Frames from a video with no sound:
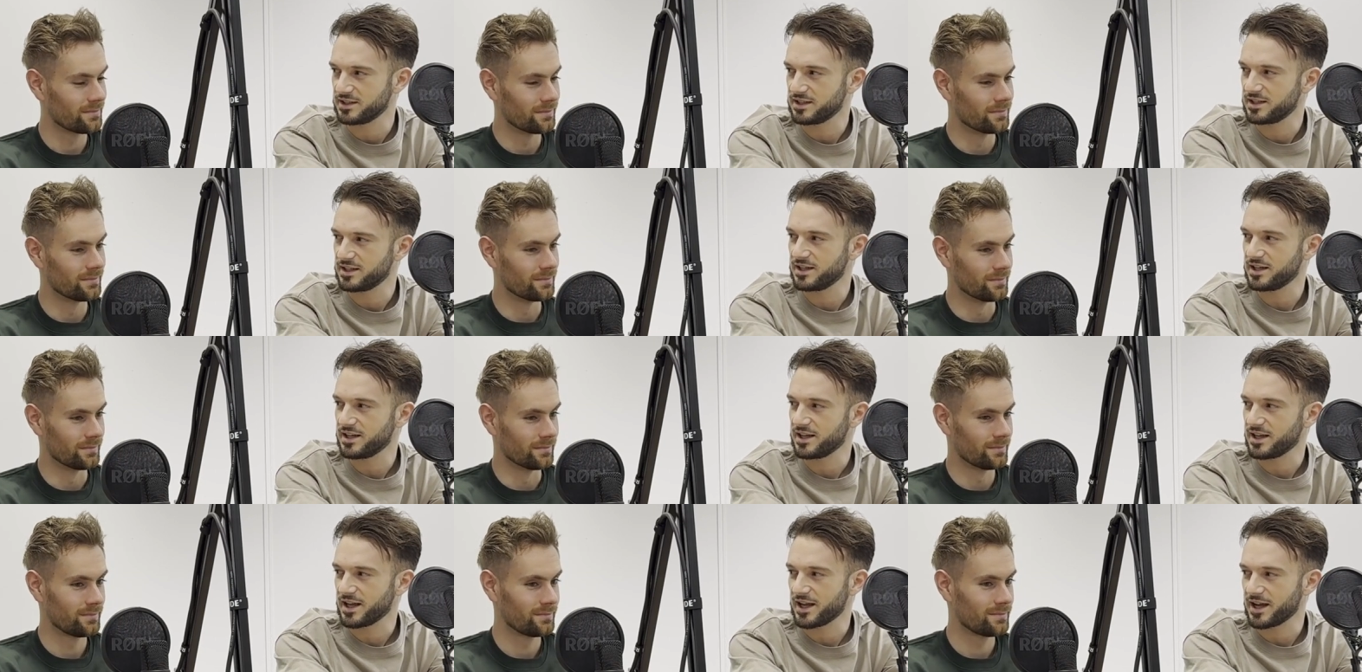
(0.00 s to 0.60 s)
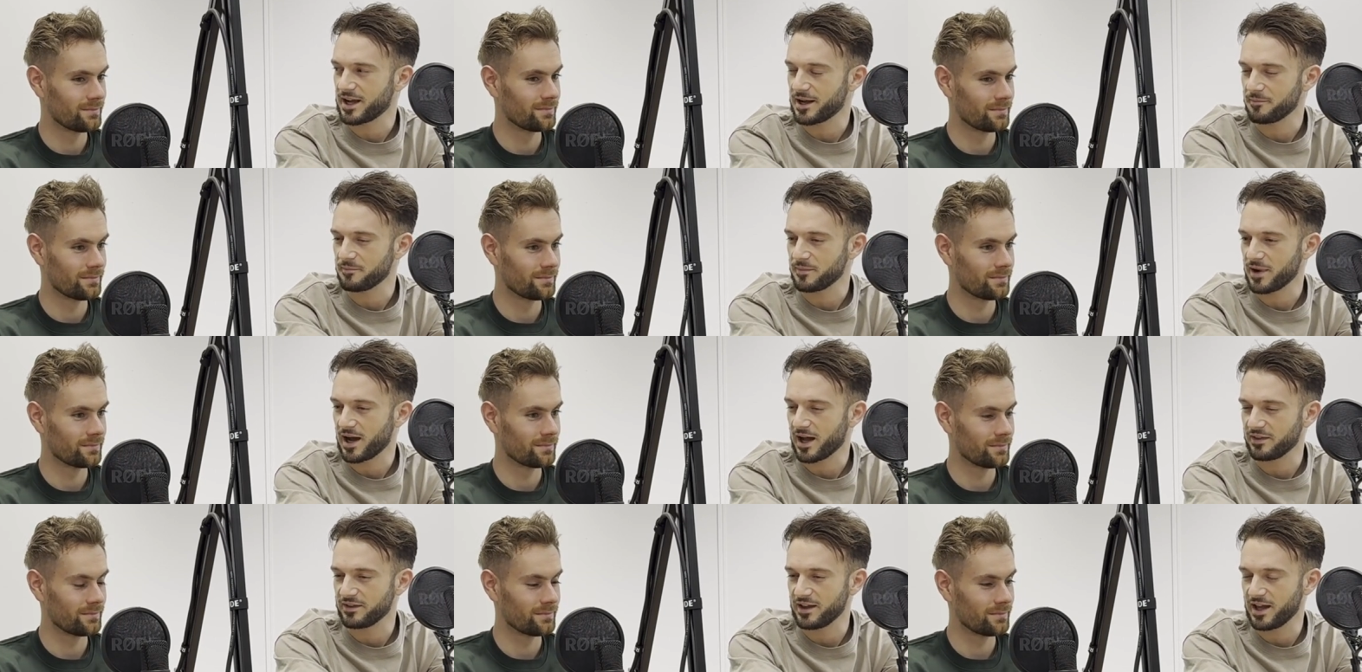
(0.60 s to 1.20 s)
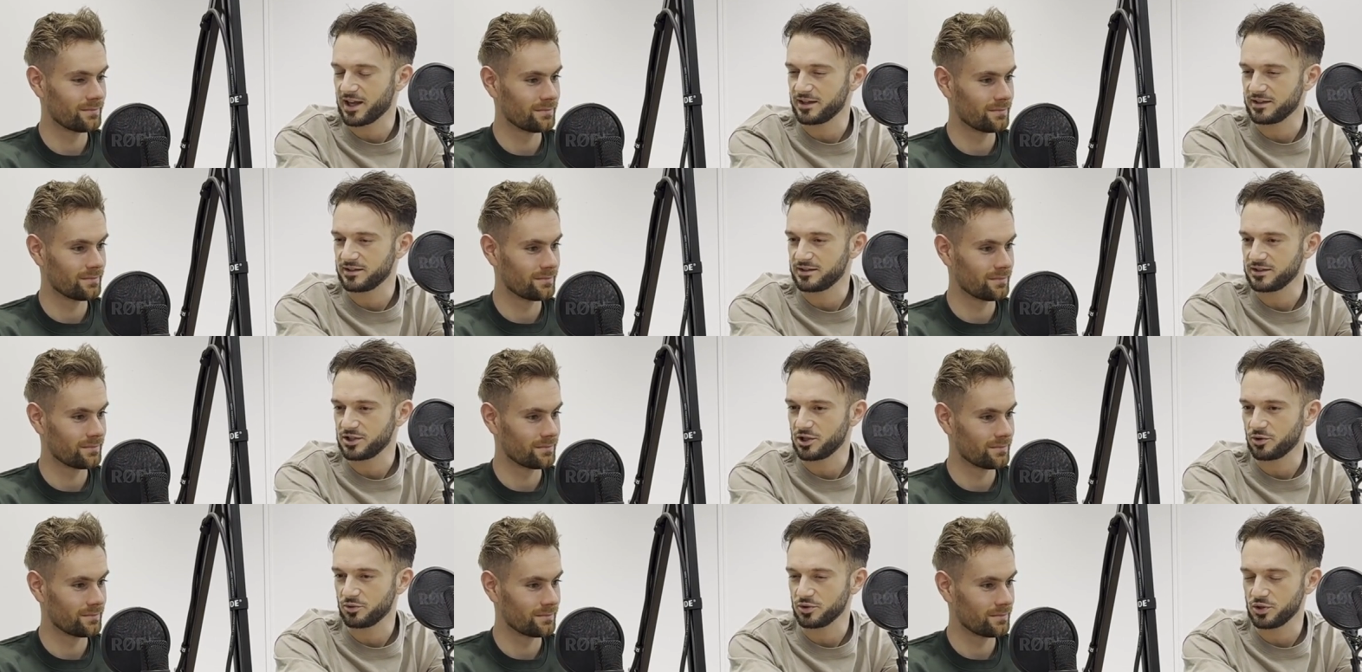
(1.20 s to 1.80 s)
Speaker 1: Mm-hmm. Um, and then,
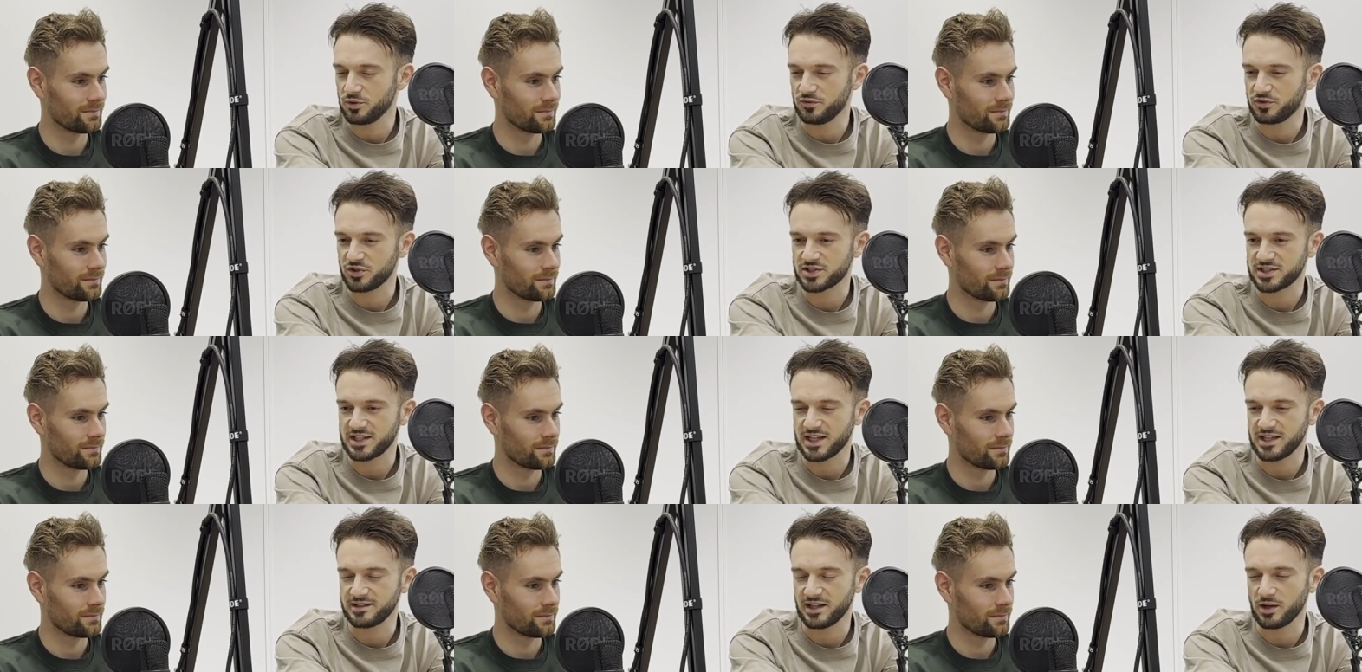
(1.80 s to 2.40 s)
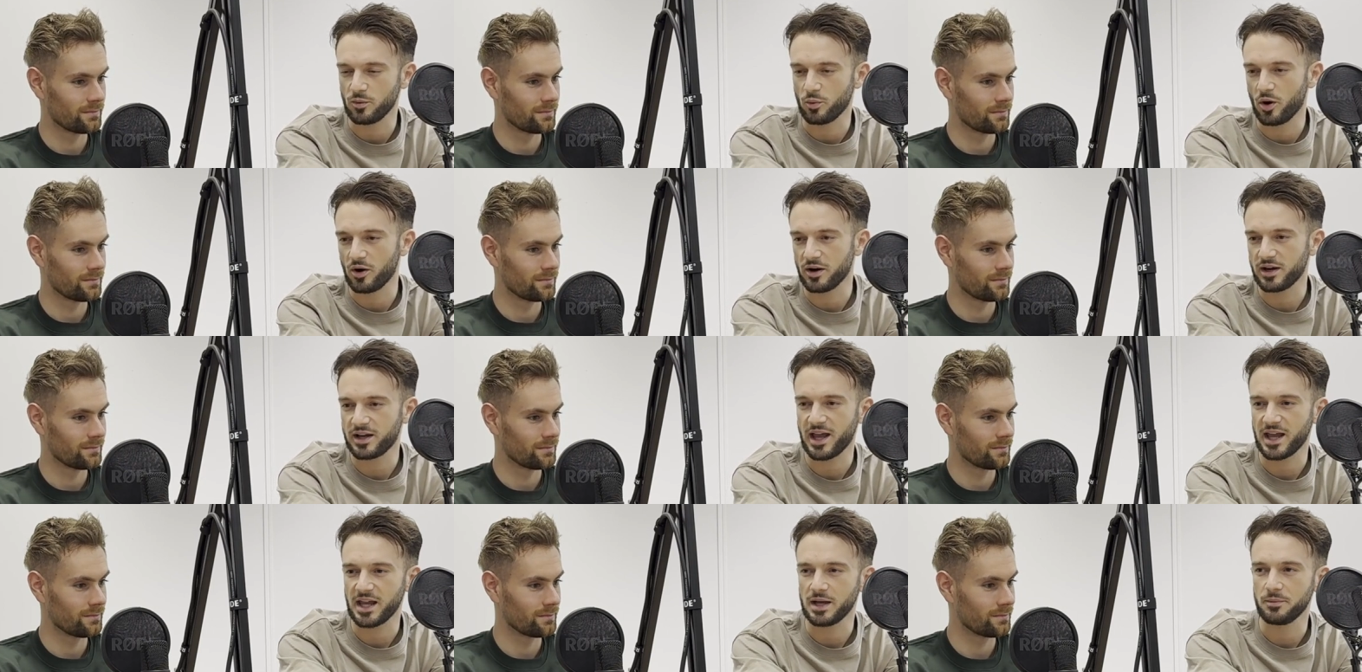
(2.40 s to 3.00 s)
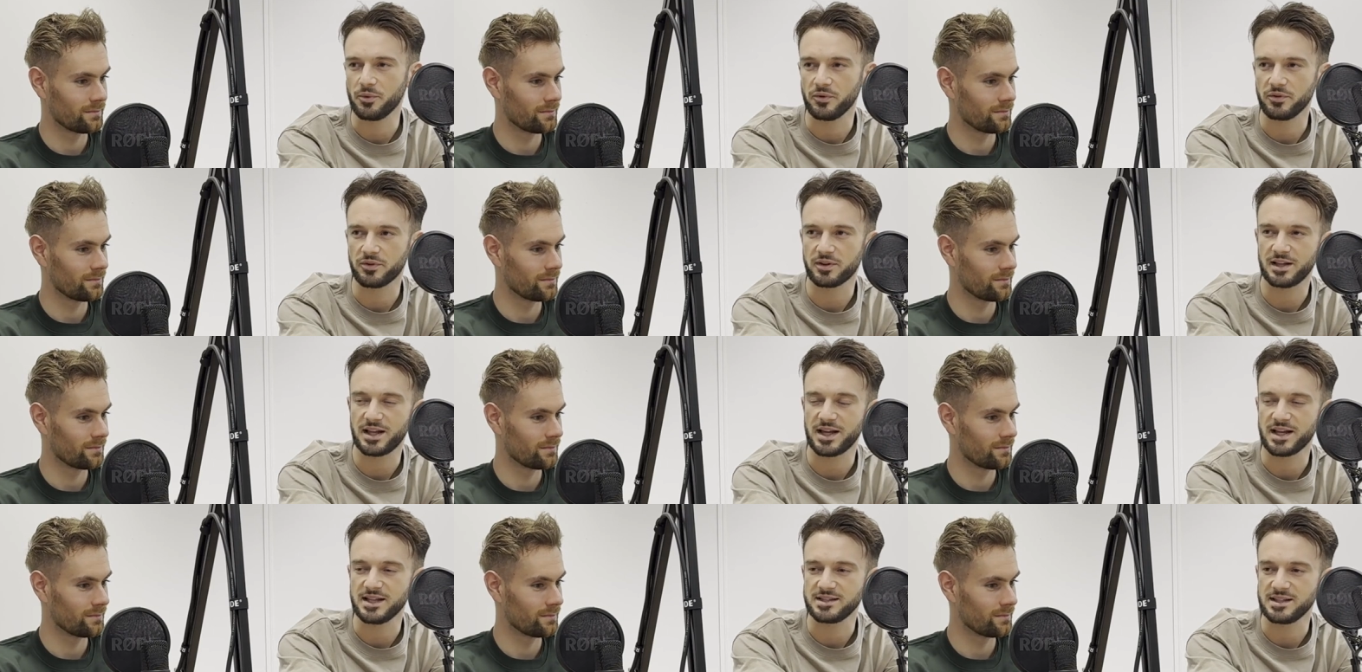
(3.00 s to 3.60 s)
you know, you just turned a 1k a month
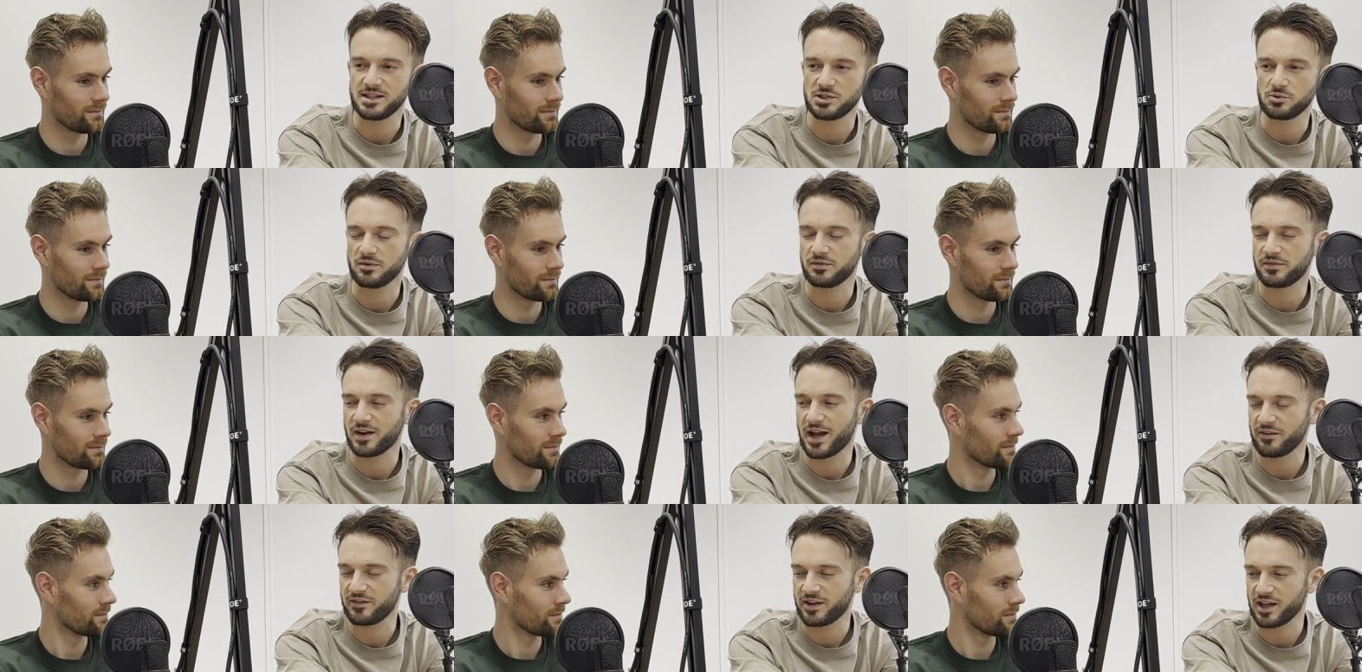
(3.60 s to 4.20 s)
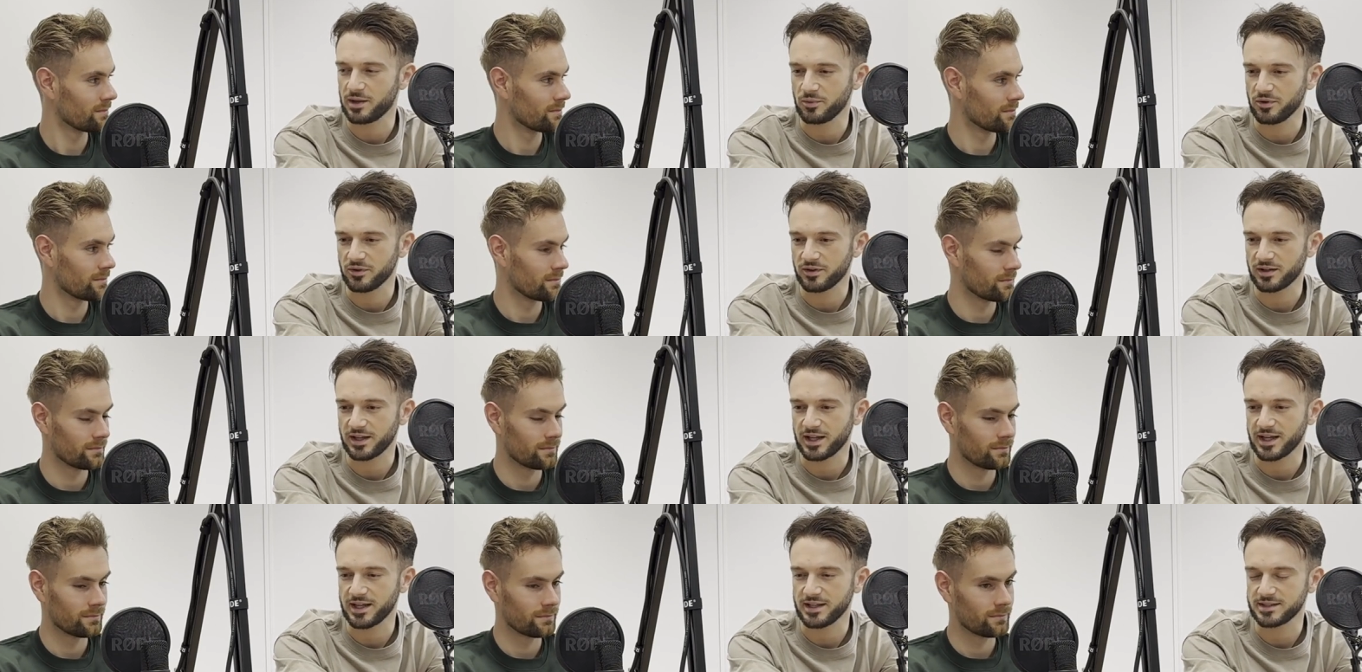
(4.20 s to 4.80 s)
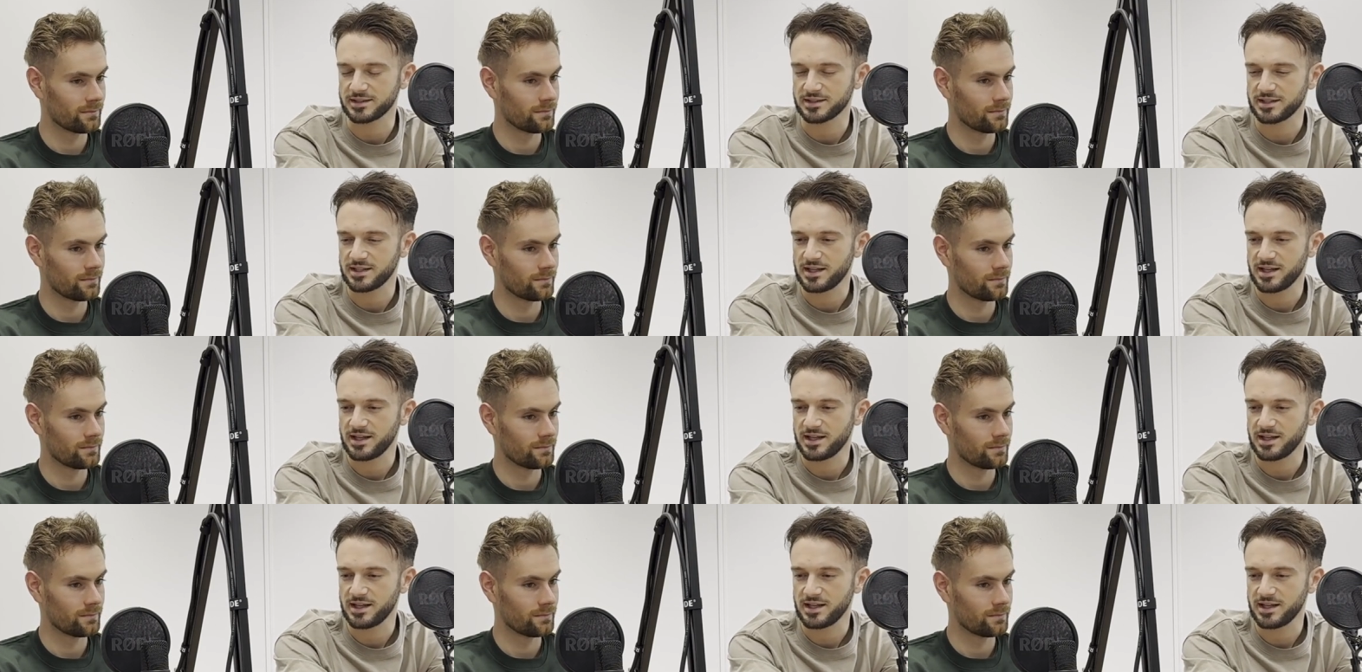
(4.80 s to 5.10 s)
client into a 5k a month client.